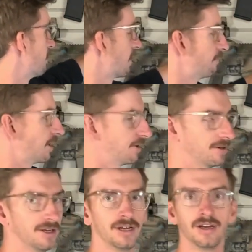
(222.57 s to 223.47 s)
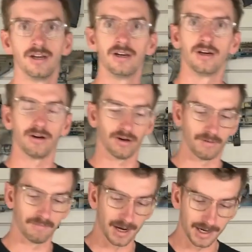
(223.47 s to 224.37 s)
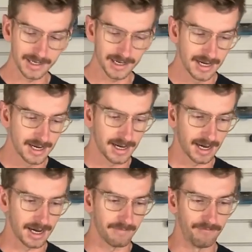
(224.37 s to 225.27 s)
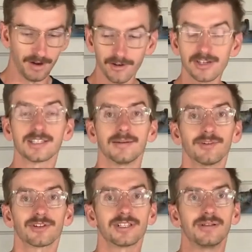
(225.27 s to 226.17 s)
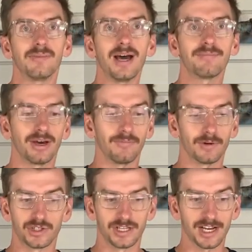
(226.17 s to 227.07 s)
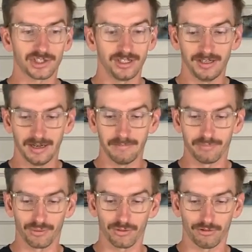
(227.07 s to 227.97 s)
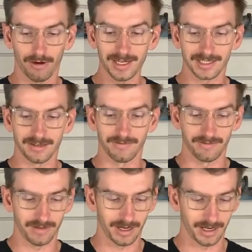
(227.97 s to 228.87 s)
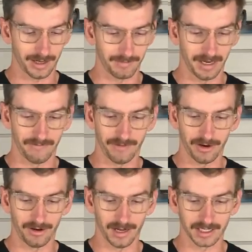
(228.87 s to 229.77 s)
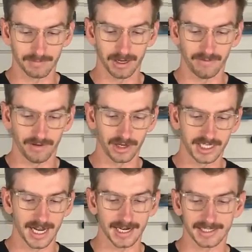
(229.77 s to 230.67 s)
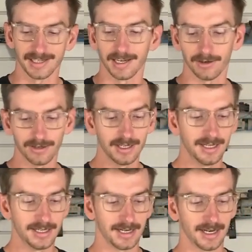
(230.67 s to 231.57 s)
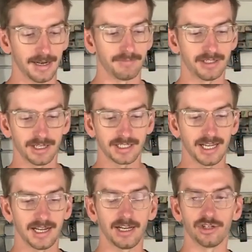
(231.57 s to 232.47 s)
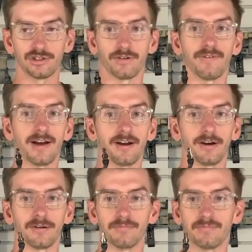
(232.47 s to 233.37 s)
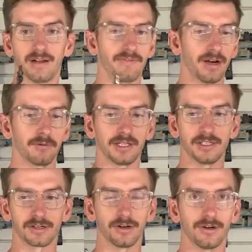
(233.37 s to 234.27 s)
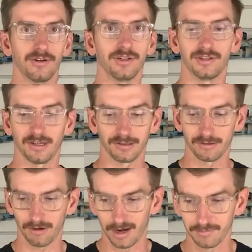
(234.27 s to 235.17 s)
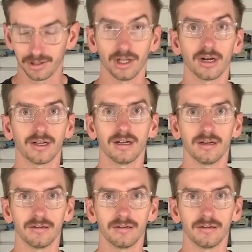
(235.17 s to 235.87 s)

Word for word: the mod button on mine um, very similar to the mod button which is actually impressive impressive um, and very nice button, very tactile. Um, does take a Surefire, I forget what these are called, the crane plug